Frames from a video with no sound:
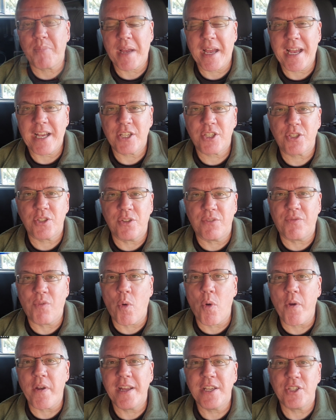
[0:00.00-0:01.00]
past the
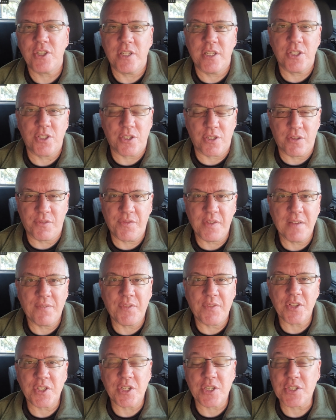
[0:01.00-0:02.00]
40s and into the 50s
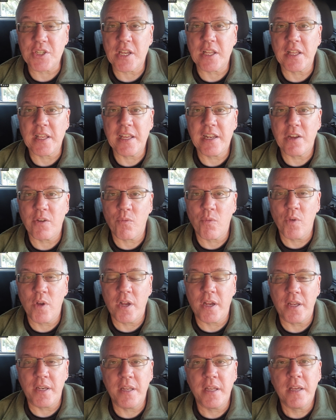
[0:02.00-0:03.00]
because I let it
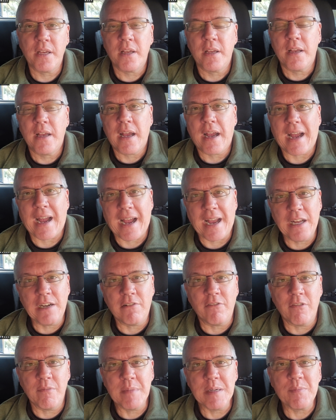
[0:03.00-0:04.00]
run. I
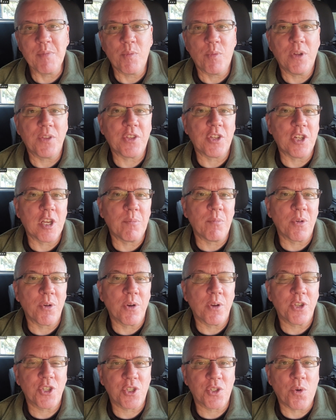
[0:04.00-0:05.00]
don't remember what the
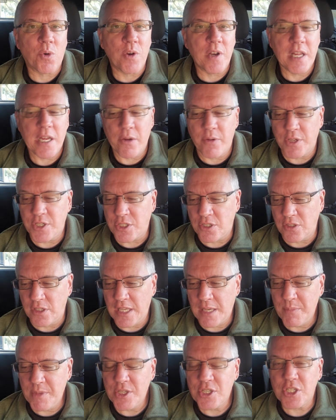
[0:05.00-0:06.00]
number stored here is, so
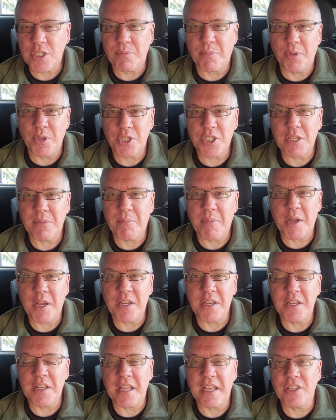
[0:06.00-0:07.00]
let me just push the button